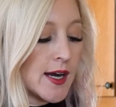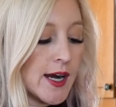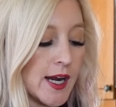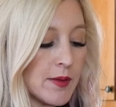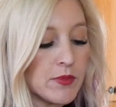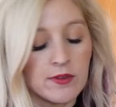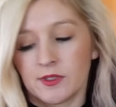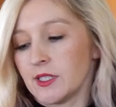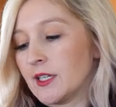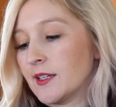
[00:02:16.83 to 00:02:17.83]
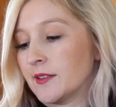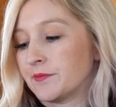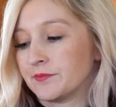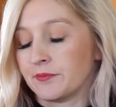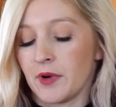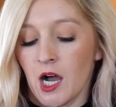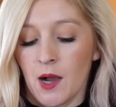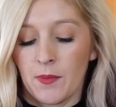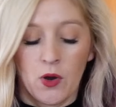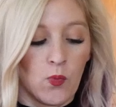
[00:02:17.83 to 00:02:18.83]
I'm using
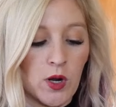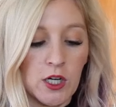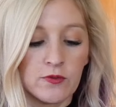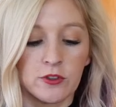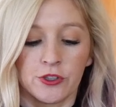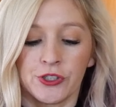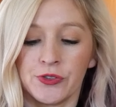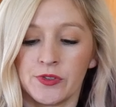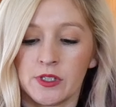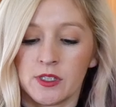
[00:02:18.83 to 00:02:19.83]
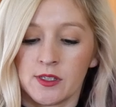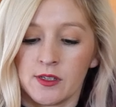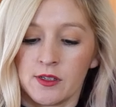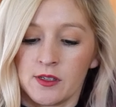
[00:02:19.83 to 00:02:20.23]
Palm Wonderful juice.